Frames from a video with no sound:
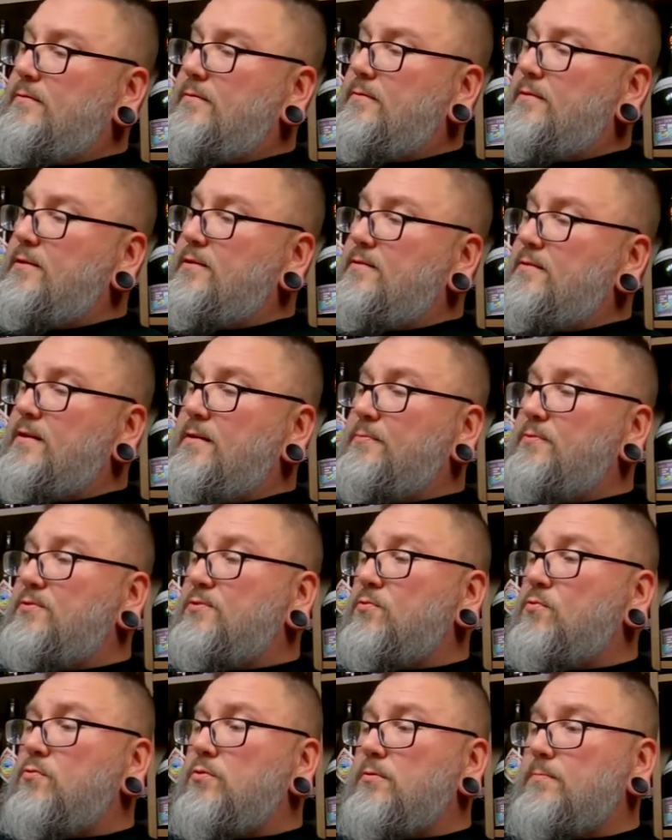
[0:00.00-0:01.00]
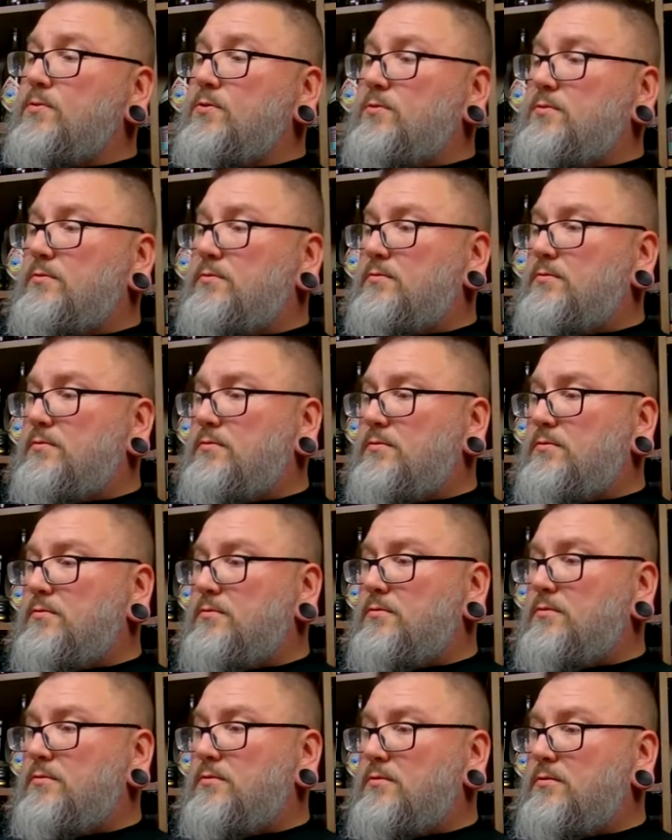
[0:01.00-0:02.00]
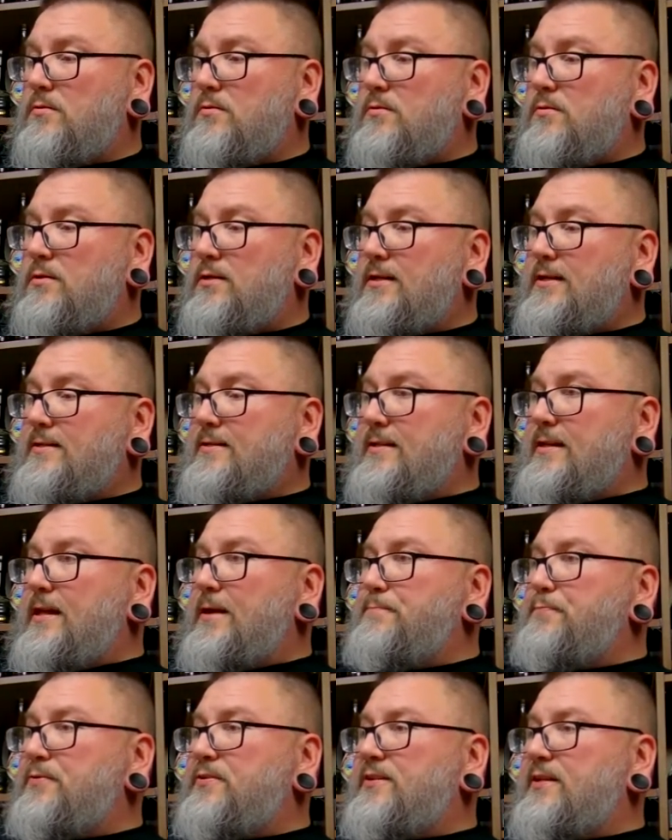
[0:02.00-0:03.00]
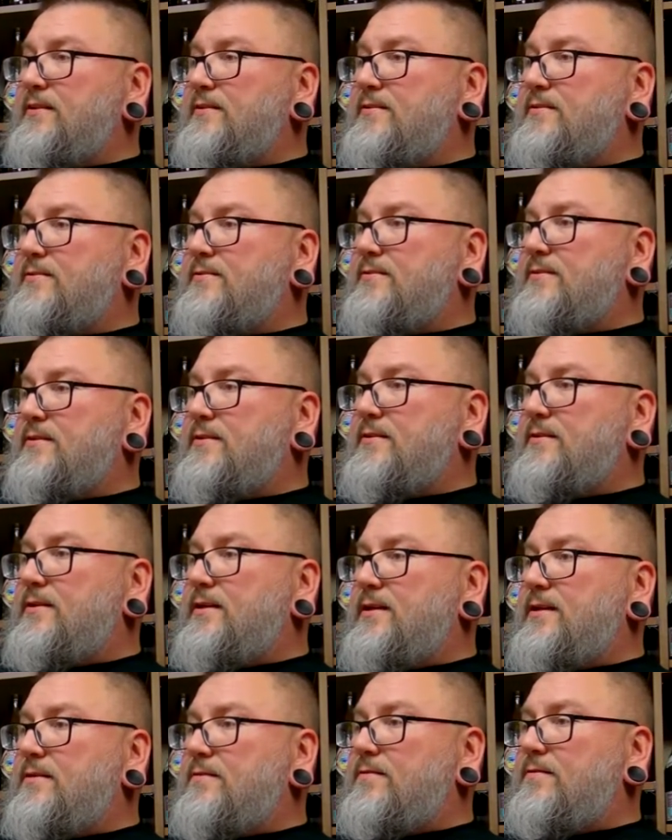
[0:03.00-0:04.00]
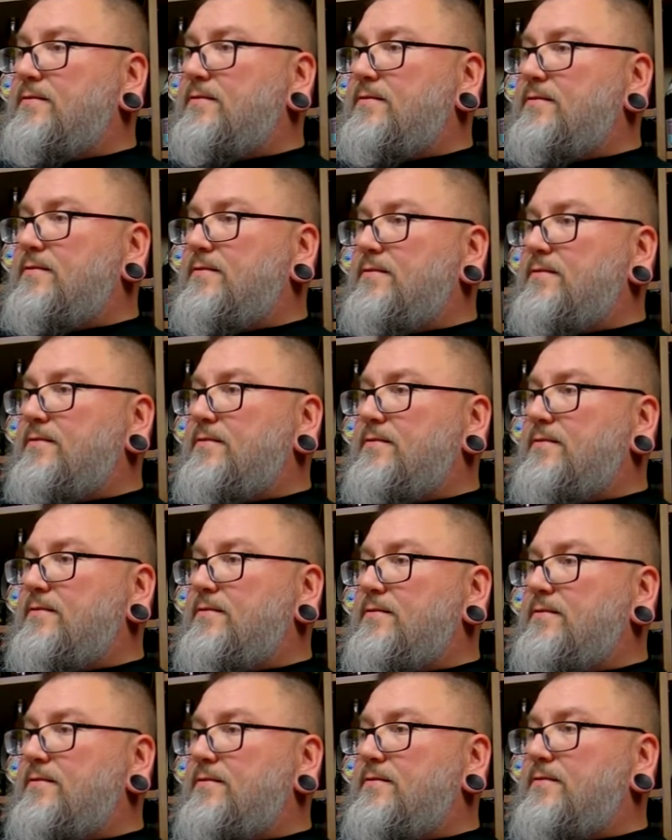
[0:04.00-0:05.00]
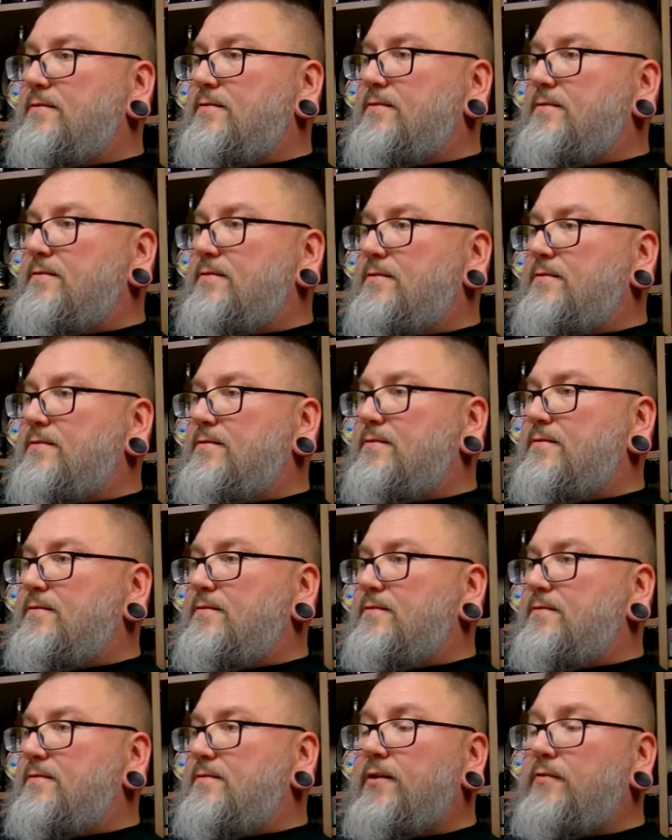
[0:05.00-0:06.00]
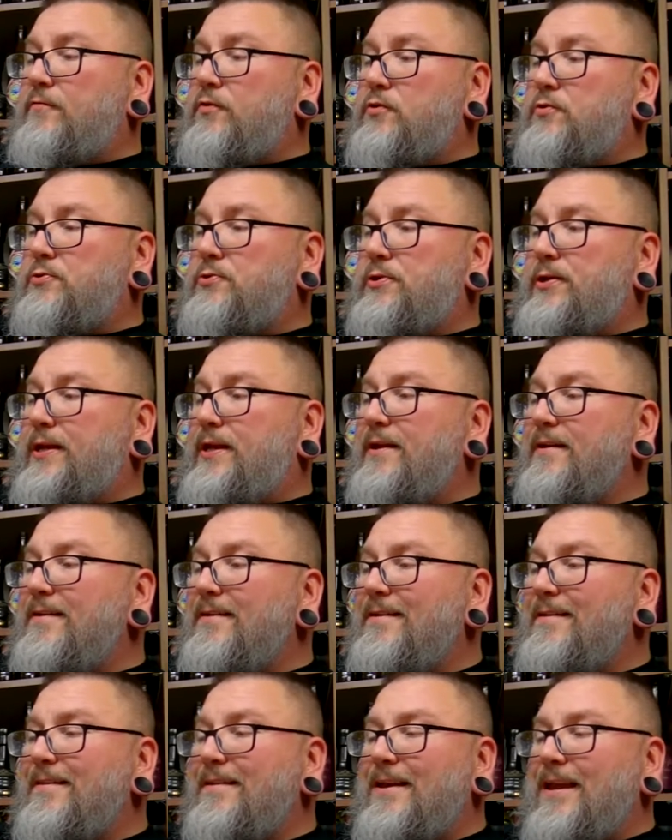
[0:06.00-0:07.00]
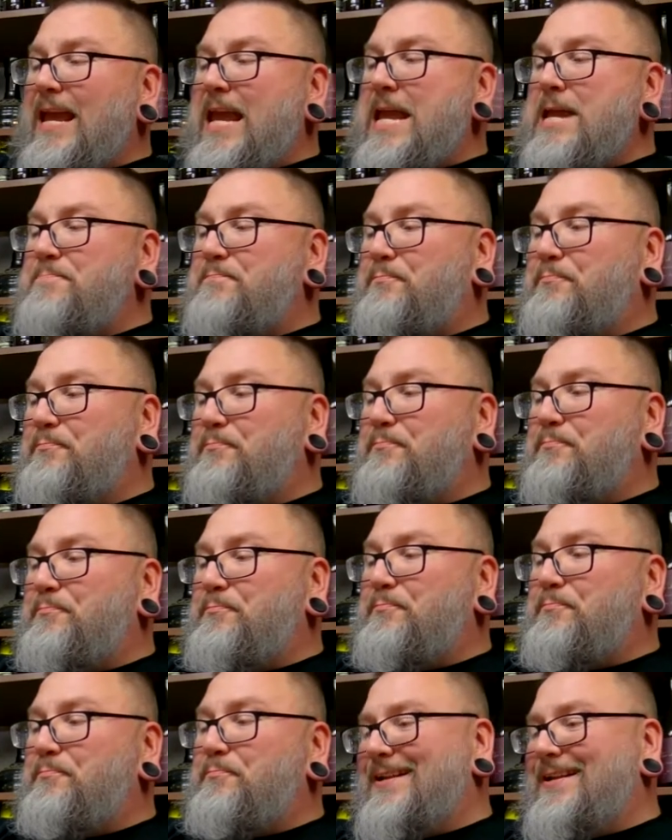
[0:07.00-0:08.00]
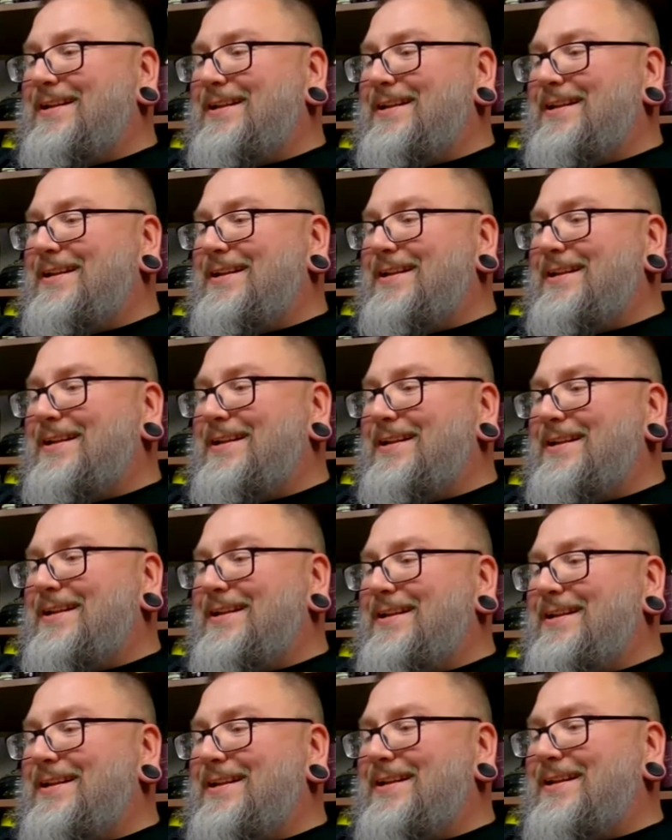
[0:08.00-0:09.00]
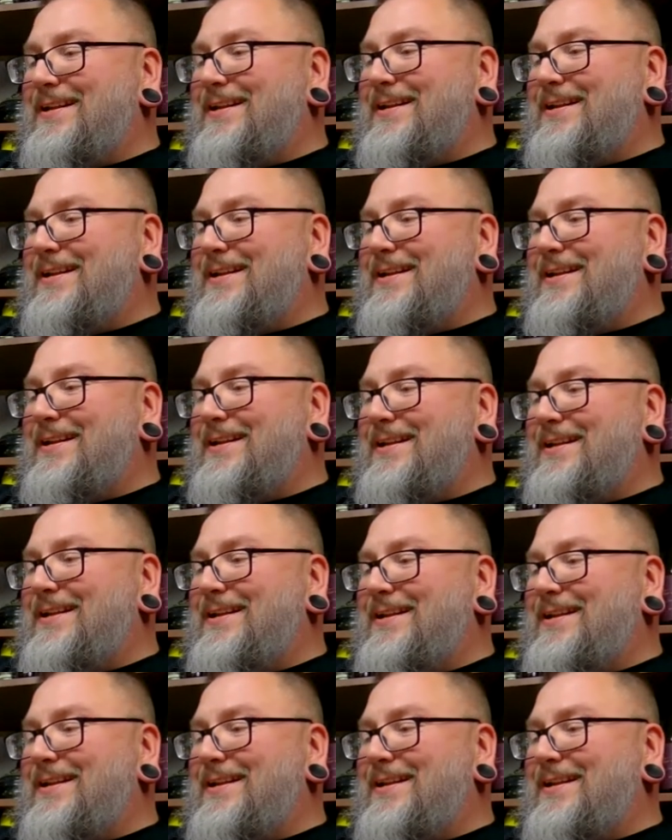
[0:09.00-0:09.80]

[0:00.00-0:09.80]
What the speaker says: This label's horrible. It's an 8%... It's a 4.5-year anniversary, 8% double IPA. There you go.